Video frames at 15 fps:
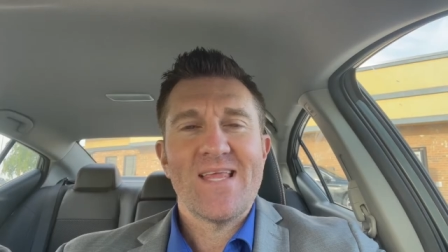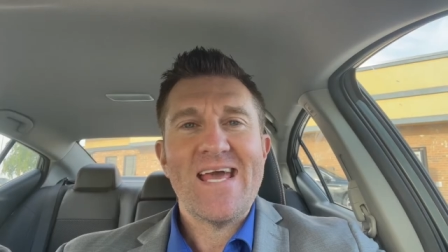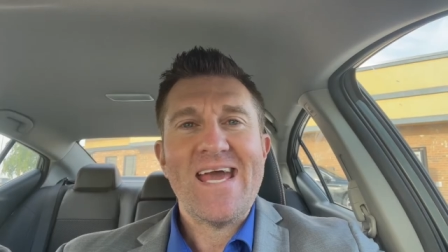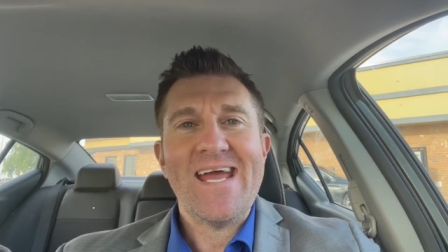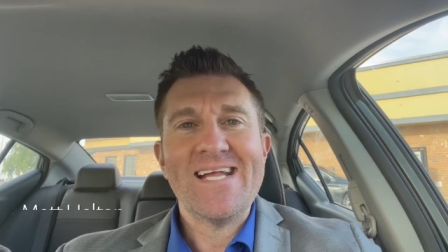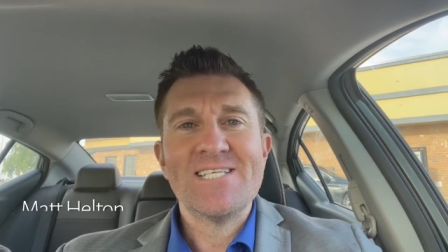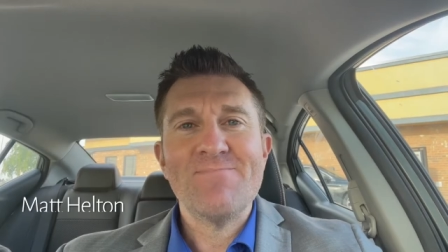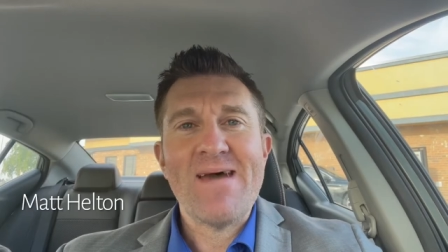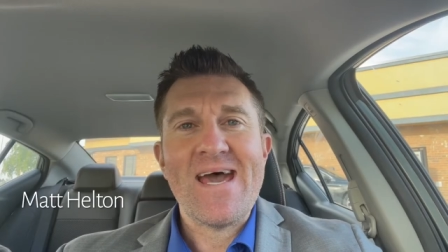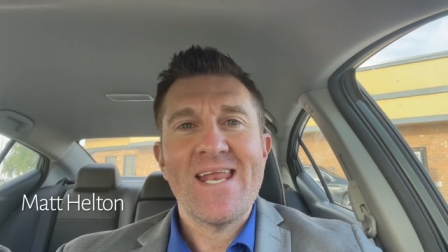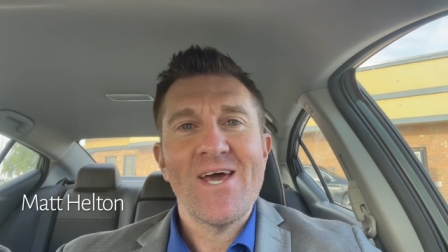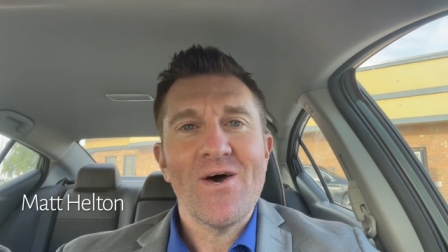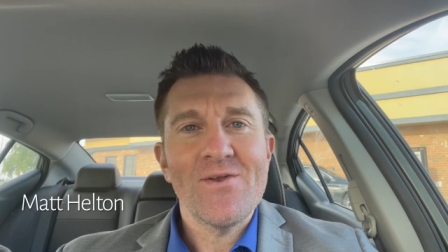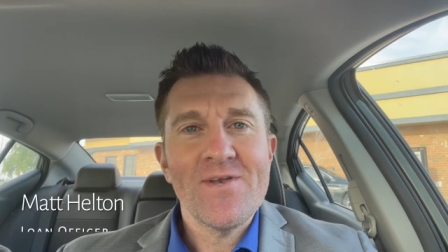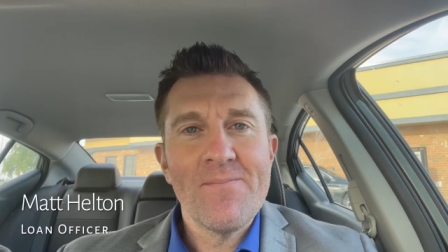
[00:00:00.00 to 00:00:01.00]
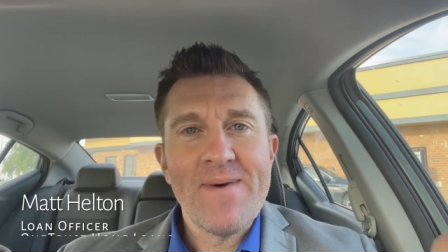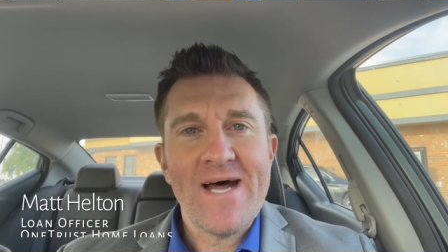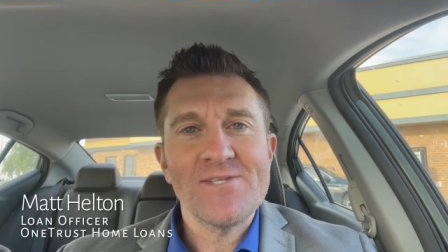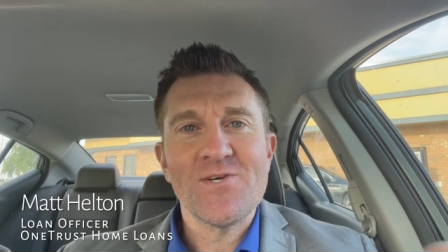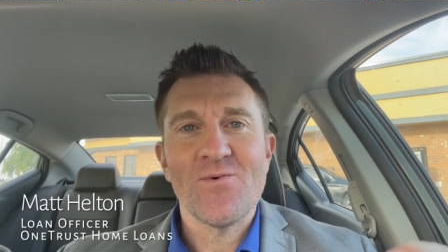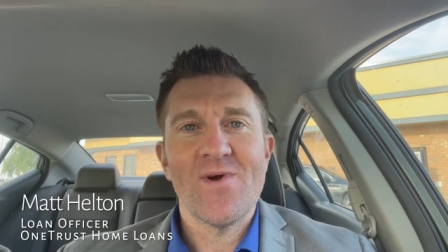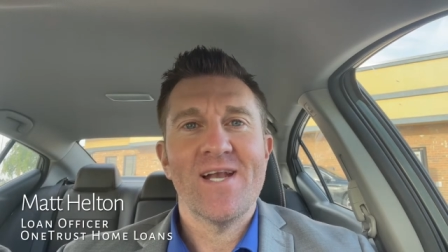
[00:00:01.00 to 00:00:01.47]
Hey, it's Matt Helton,
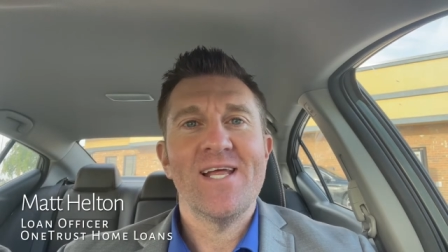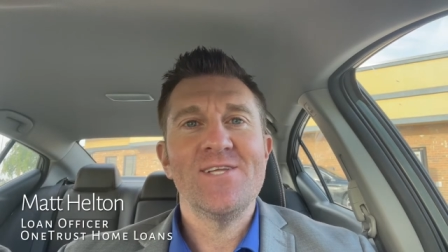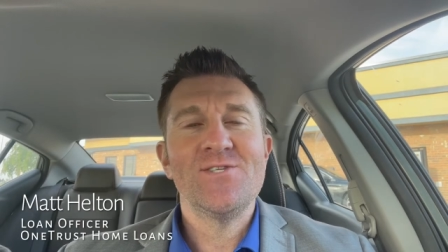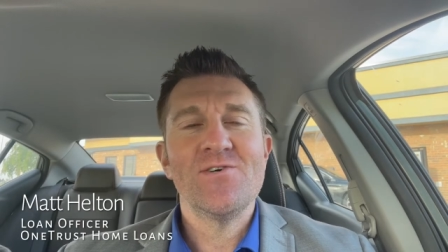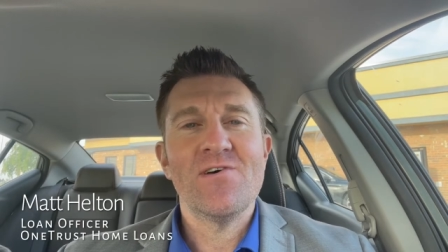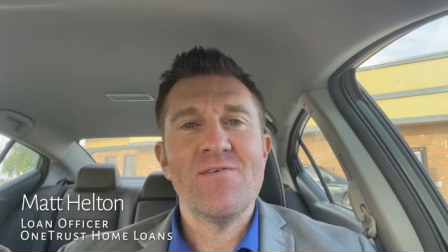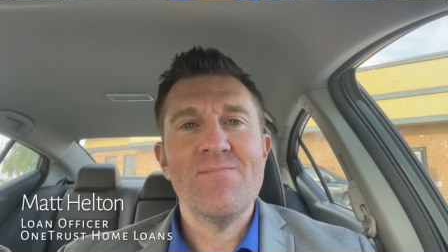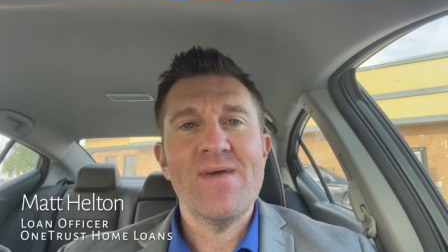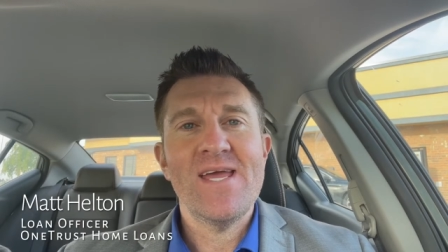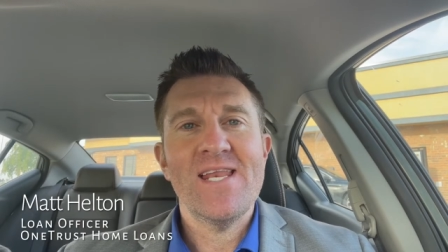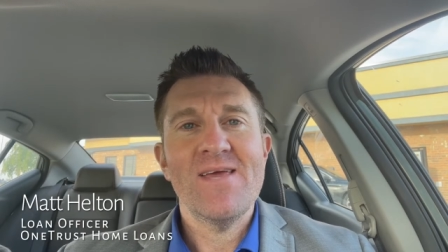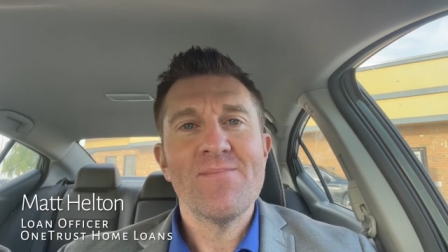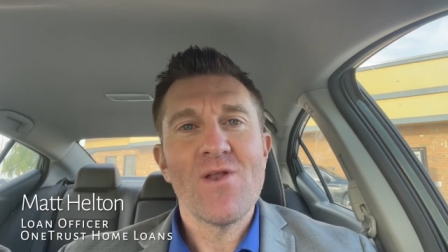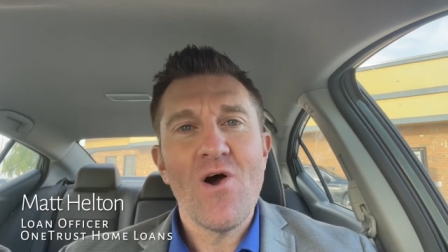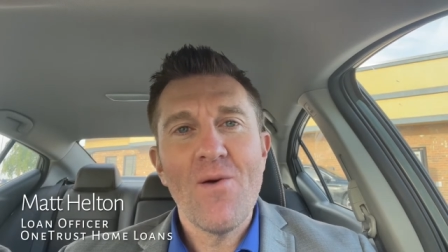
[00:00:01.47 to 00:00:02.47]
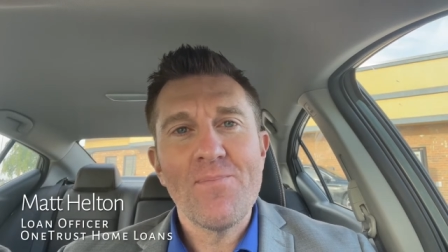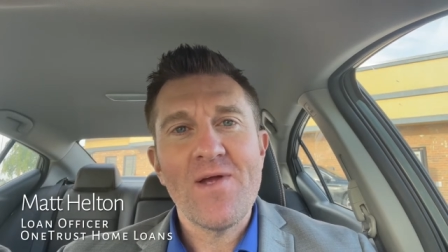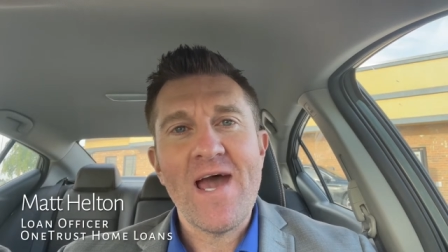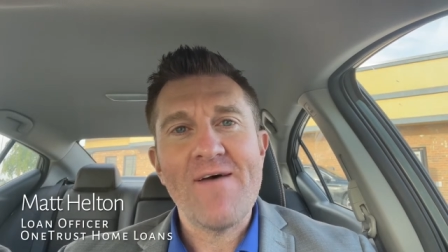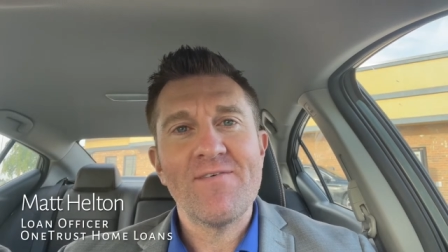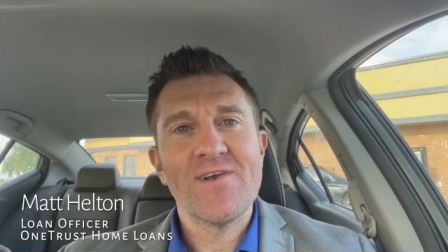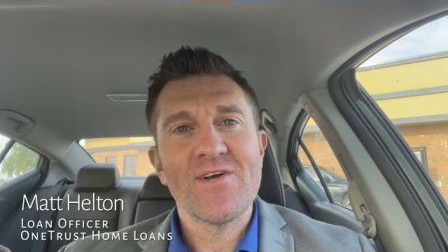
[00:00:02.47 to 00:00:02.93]
about to run into a meeting, but hope
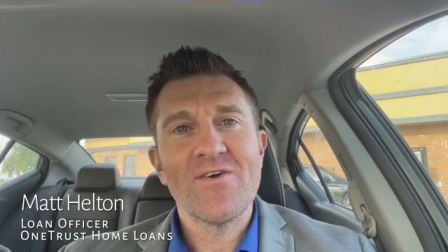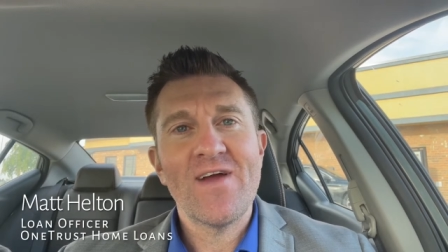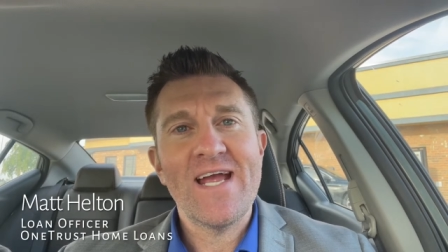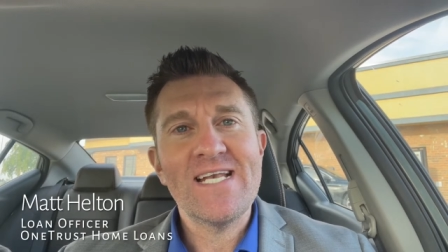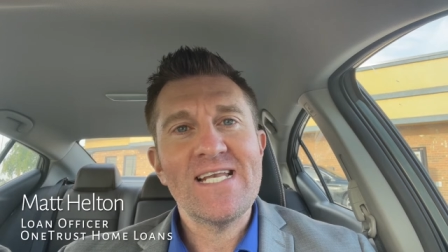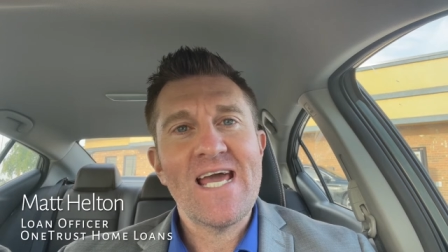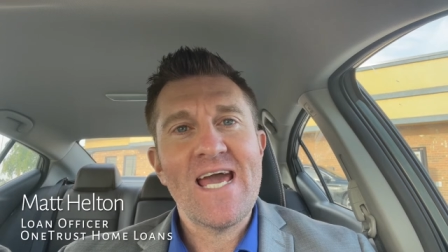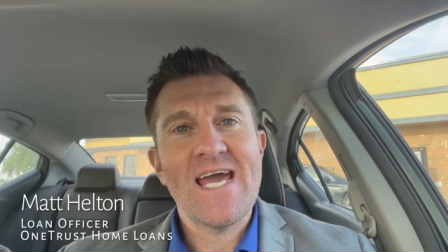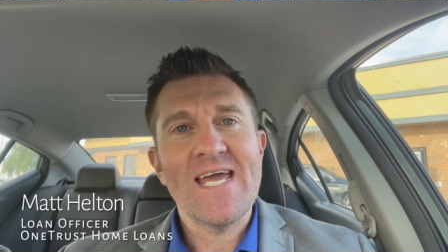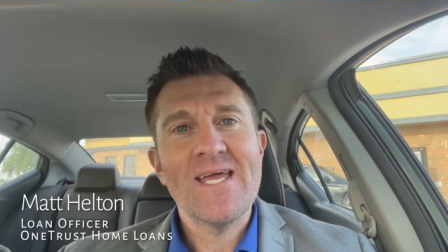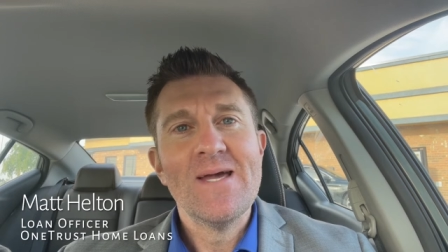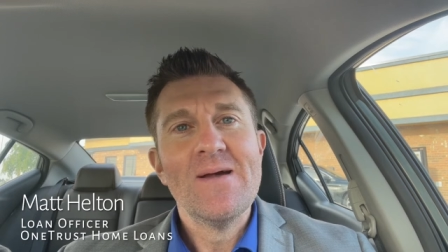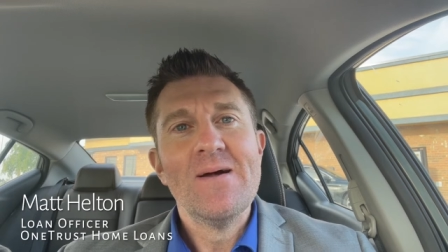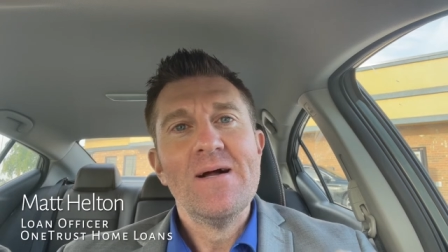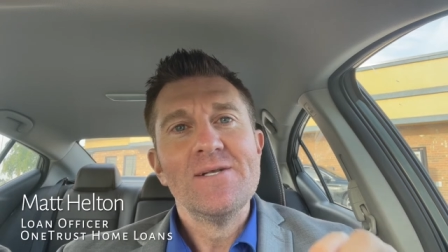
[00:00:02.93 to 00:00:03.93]
you're having a great day.